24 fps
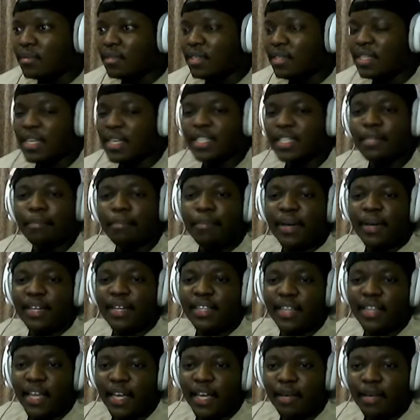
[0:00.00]
Such a
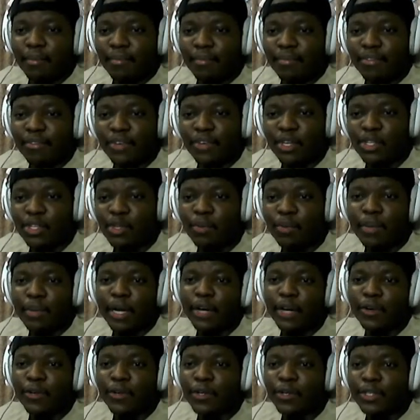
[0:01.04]
big theme for
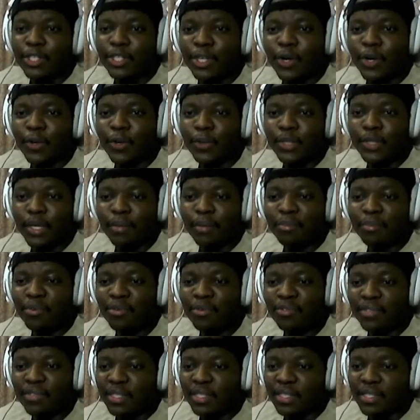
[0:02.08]
superhero shows and
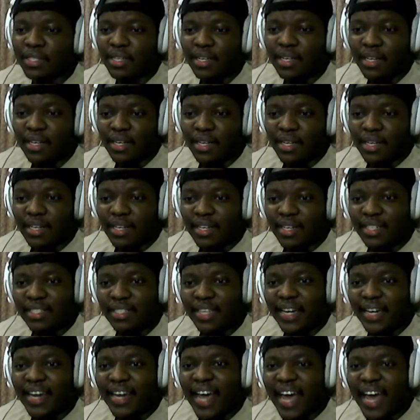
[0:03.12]
movies is
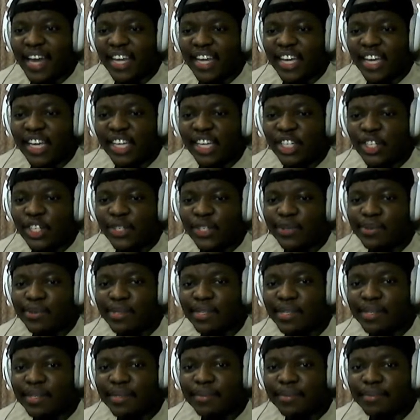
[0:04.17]
the daddy
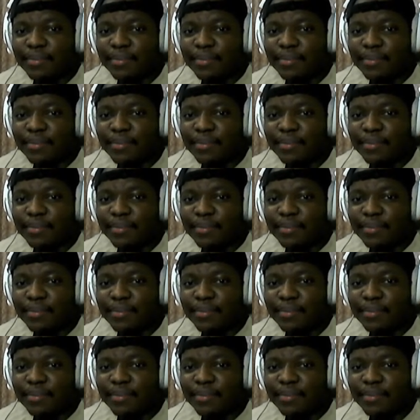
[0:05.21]
issues.